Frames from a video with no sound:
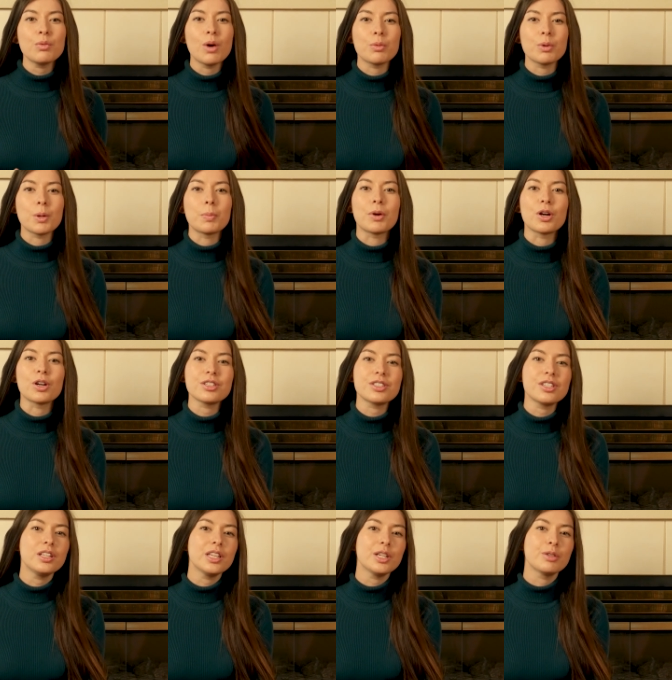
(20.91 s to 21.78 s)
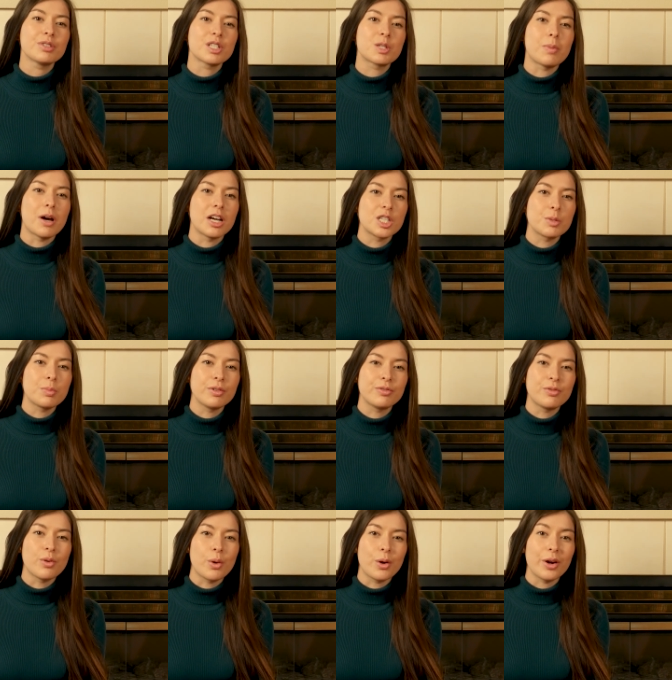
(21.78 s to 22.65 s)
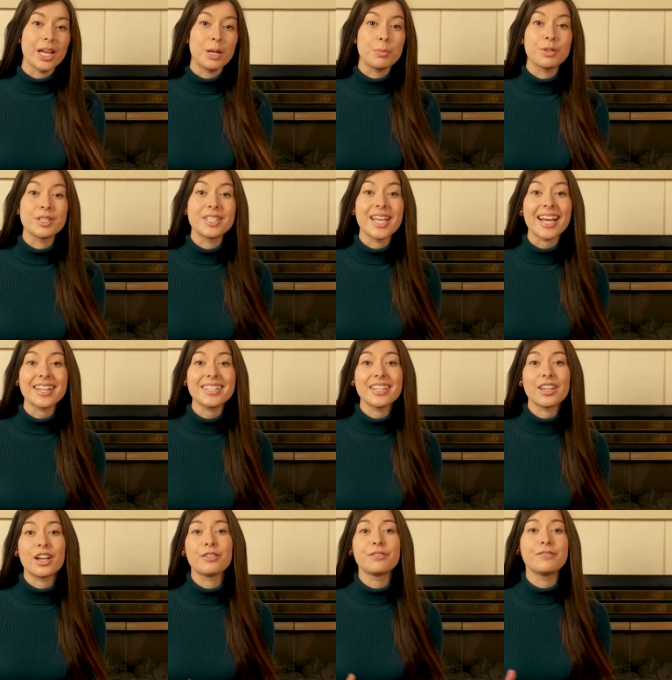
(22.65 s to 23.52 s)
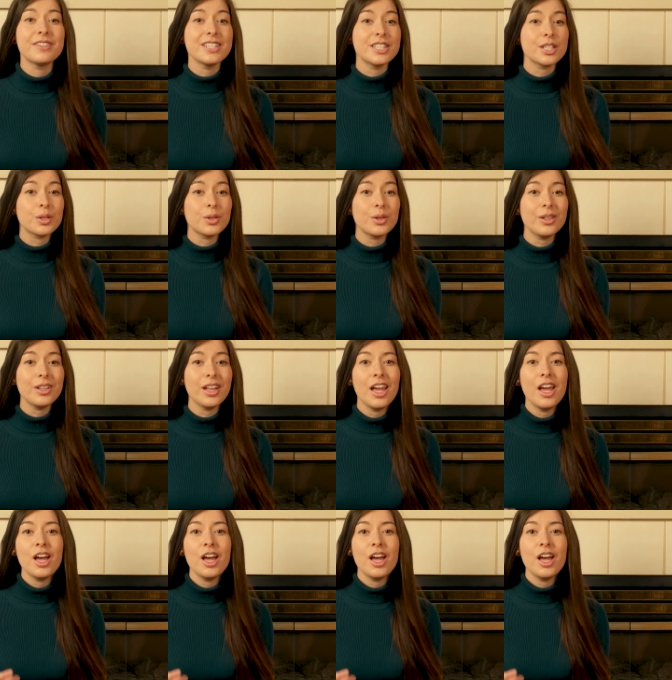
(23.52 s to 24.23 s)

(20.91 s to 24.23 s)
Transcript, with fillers: what we're personally responsible for and protecting our physical,